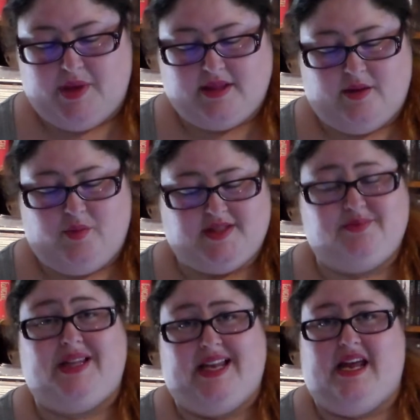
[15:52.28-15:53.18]
But there
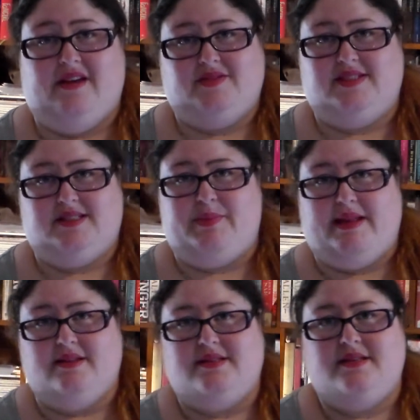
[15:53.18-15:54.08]
was plenty of
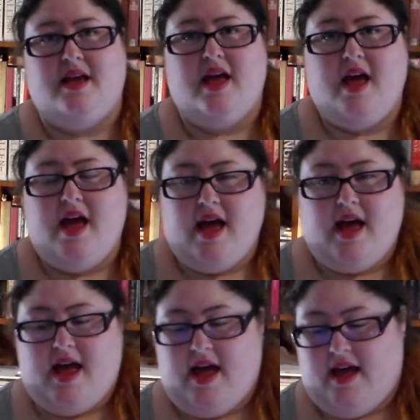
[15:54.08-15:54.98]
suspense.
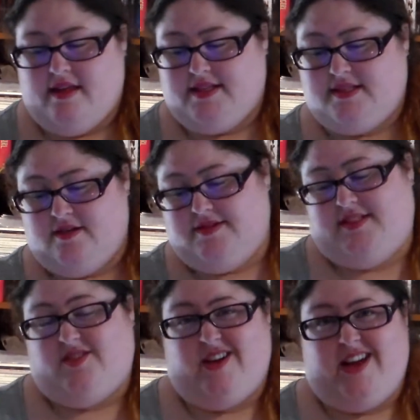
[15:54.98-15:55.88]
This tells
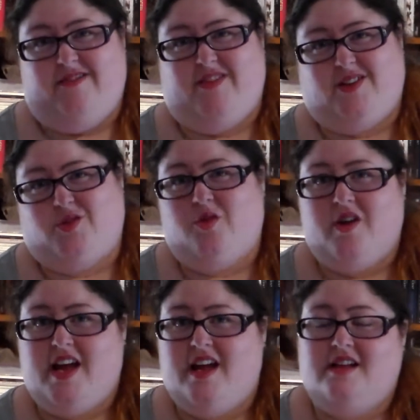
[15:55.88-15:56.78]
the story of
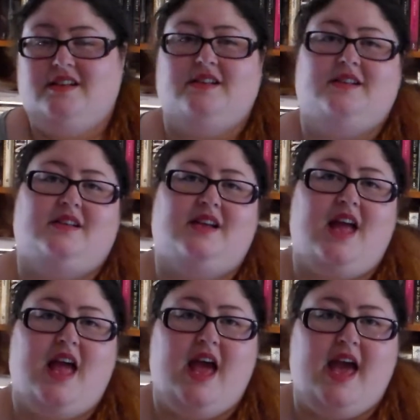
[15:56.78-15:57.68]
Victoria,
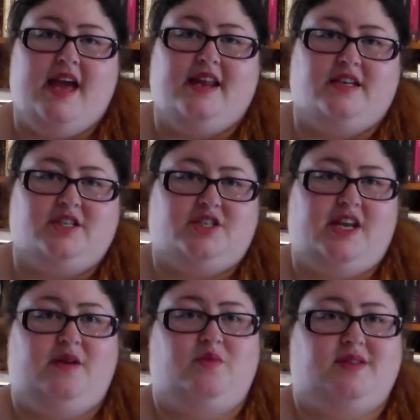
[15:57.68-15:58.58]
and
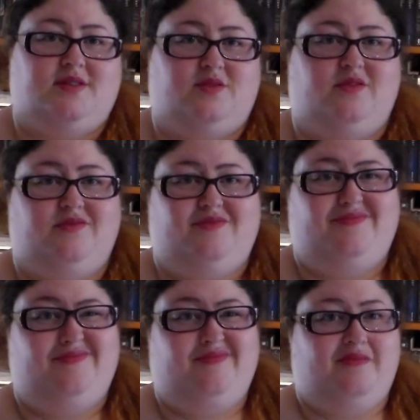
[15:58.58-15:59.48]
she was sort of
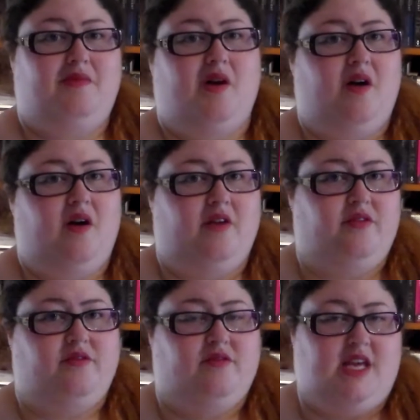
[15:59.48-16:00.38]

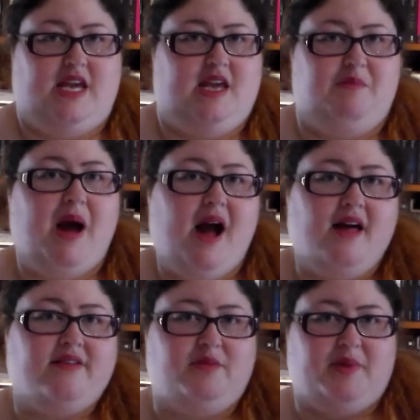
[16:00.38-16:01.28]
on the
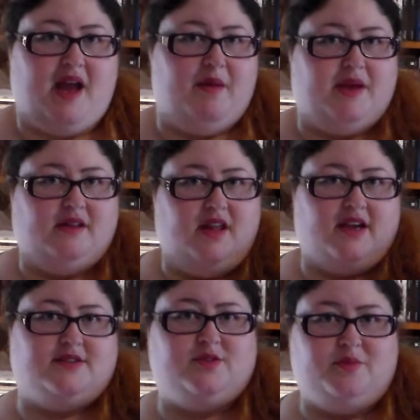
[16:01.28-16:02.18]
path to becoming
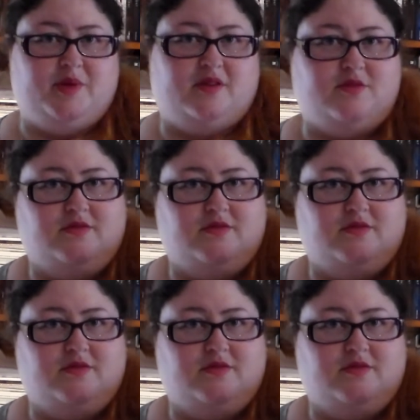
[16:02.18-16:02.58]
like a super